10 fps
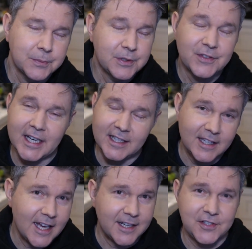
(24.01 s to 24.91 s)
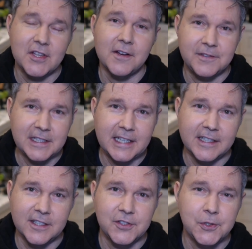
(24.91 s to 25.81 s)
and we've got a lot of stuff to get
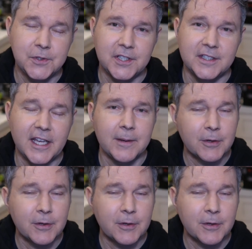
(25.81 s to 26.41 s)
into today.